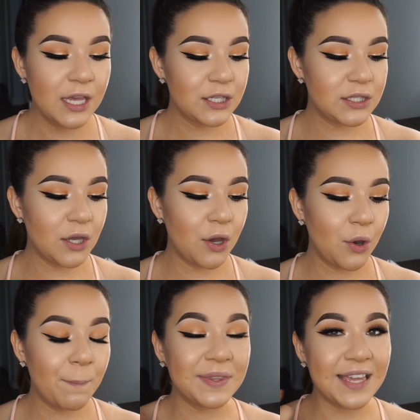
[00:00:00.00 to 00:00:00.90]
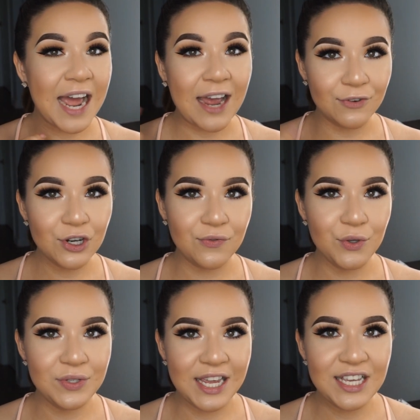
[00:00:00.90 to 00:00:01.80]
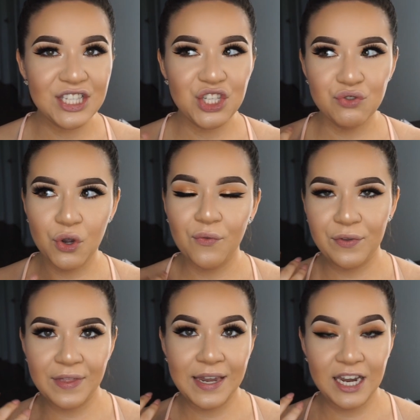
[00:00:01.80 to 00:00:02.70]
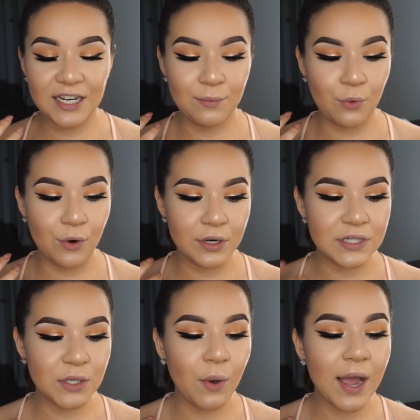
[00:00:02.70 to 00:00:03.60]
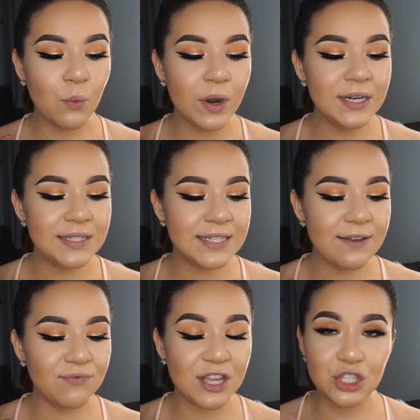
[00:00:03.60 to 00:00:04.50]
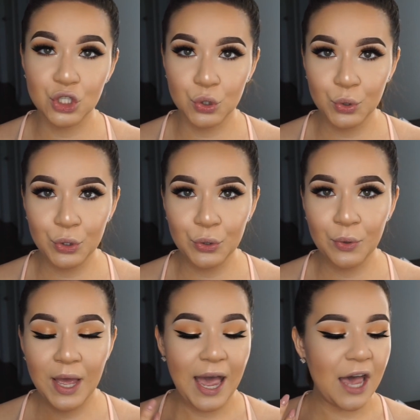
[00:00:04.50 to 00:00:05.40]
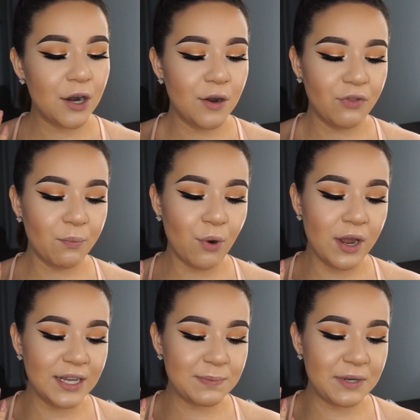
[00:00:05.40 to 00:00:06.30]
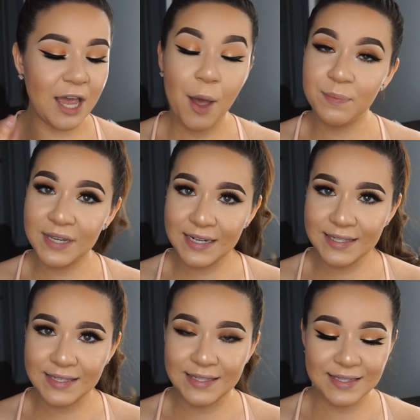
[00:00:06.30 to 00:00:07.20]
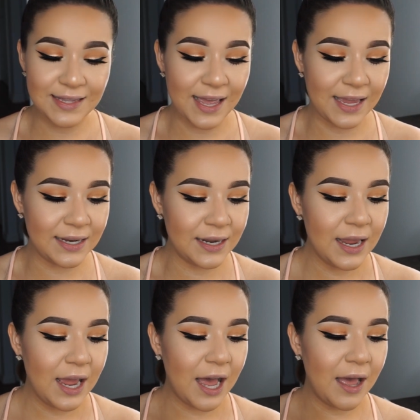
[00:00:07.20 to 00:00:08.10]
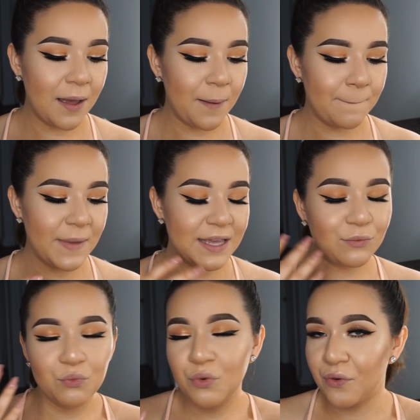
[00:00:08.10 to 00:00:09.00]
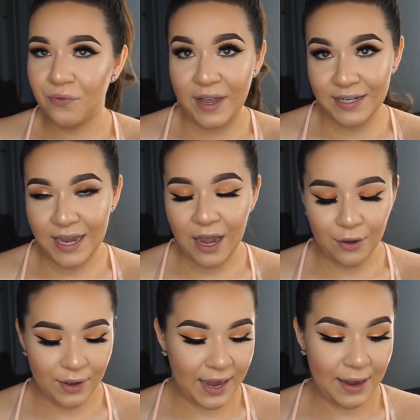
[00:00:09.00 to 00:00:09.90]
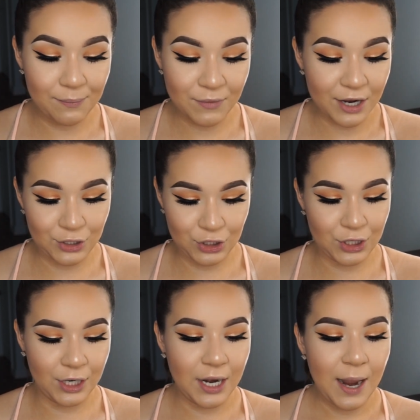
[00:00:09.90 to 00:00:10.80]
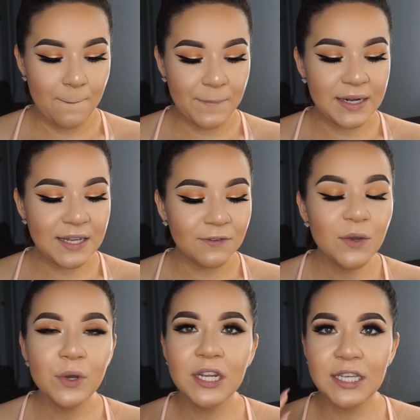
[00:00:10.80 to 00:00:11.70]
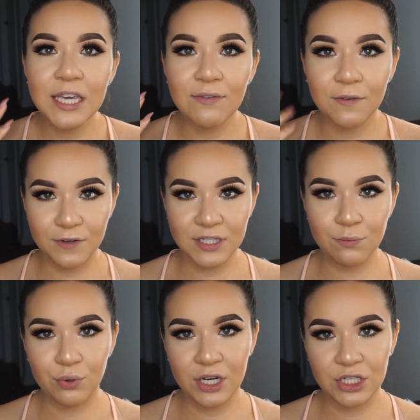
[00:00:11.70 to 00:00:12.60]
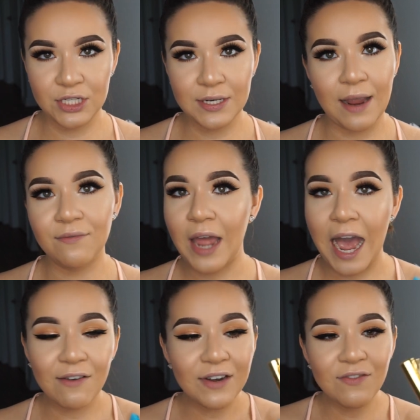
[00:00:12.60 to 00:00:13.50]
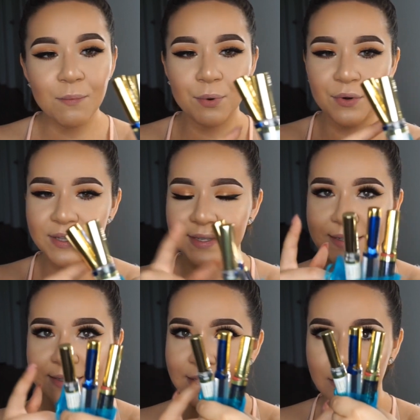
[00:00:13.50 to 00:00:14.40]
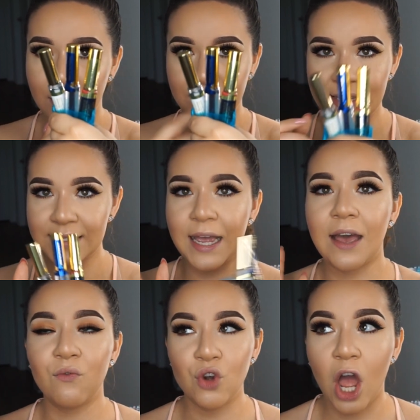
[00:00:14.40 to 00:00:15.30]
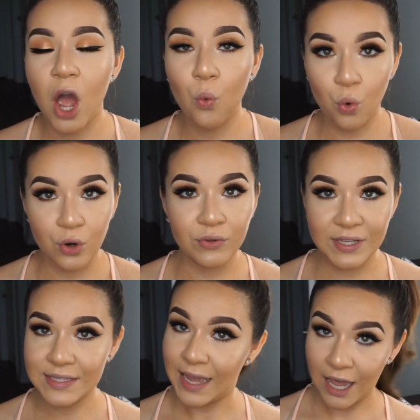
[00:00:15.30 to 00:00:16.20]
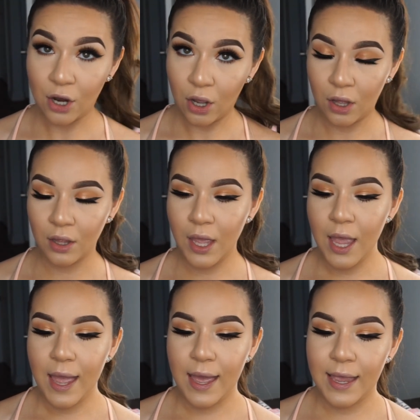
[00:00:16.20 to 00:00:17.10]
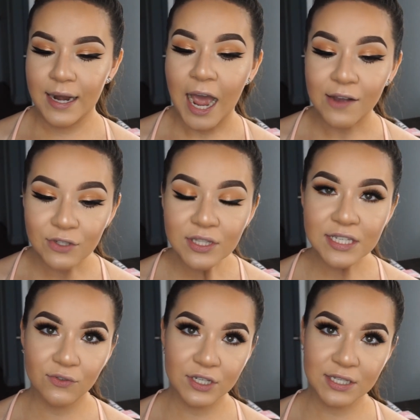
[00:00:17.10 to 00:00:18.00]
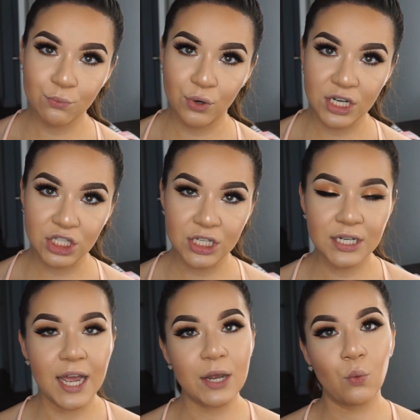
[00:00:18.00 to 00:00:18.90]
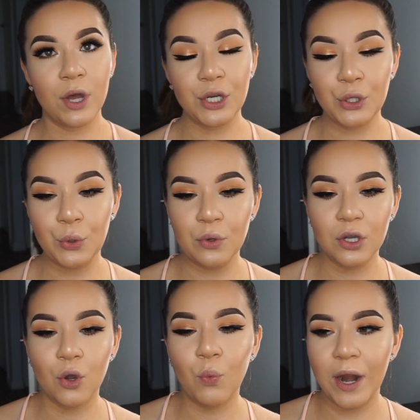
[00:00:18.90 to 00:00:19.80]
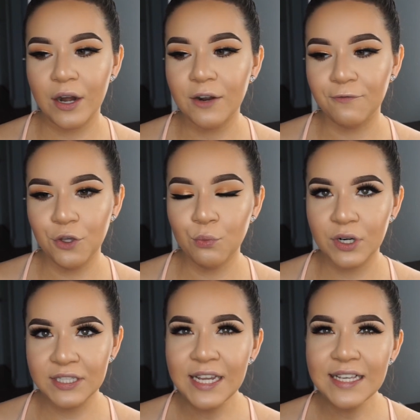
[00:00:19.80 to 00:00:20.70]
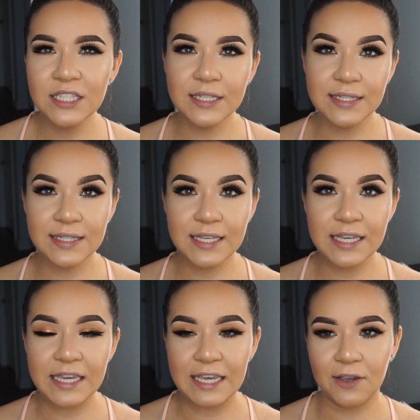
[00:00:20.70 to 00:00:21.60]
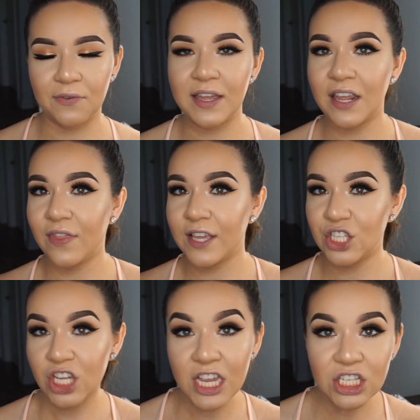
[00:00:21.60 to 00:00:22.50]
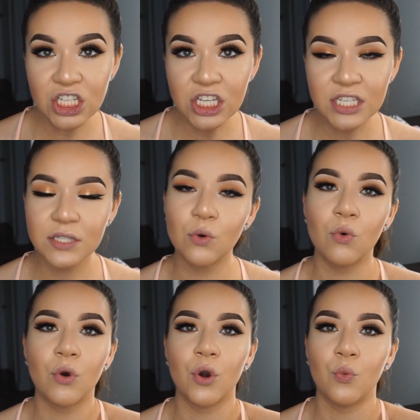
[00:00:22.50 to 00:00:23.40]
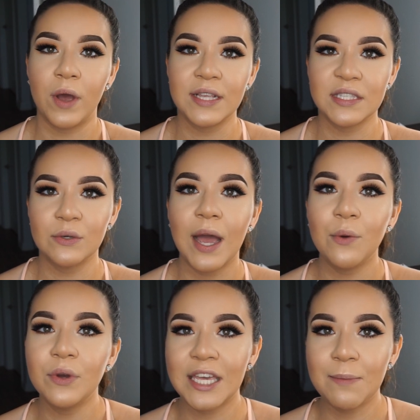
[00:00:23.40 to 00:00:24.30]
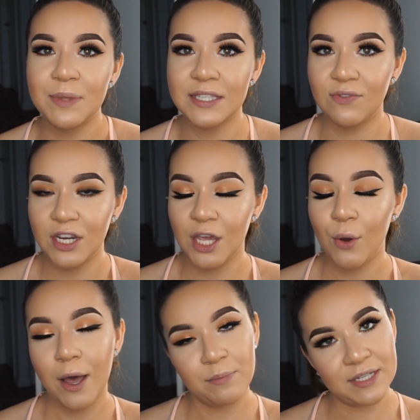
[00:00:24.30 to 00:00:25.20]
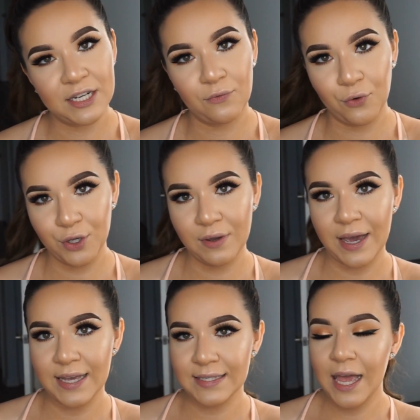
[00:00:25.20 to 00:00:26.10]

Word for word: So, but that after a few days, you don't feel that anymore. So I wanted to see if that's true. I don't know if the product's been updated since then. Um, we'll find out, I'm not sure but I definitely want to give a first impression. I haven't even broken the seal on these. I have not worn these at all. And after this first impression, I want to wear it a few more days to see if anything changes or what. So I will keep this video updated for you guys.